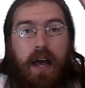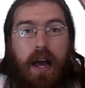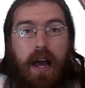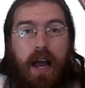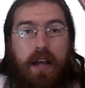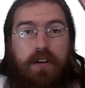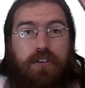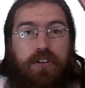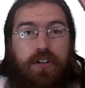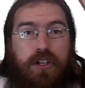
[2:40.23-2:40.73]

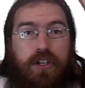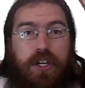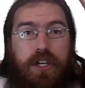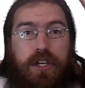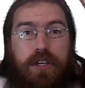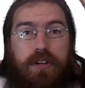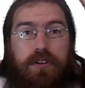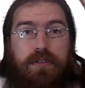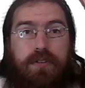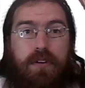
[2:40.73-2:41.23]

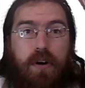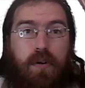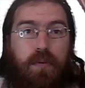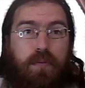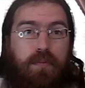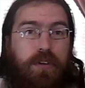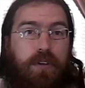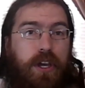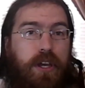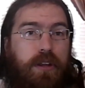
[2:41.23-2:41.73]
actually
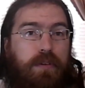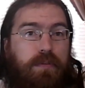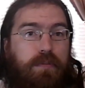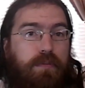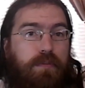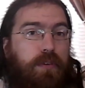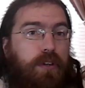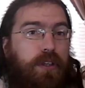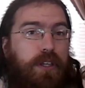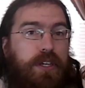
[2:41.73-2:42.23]
don't get
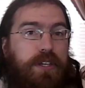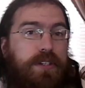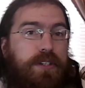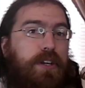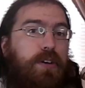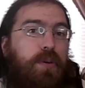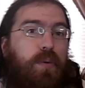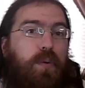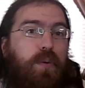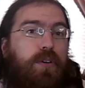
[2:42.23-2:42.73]
released
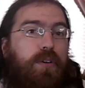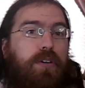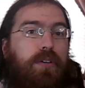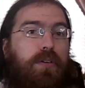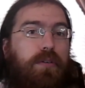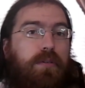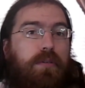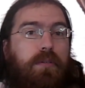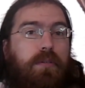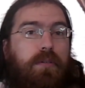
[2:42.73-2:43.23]
in order.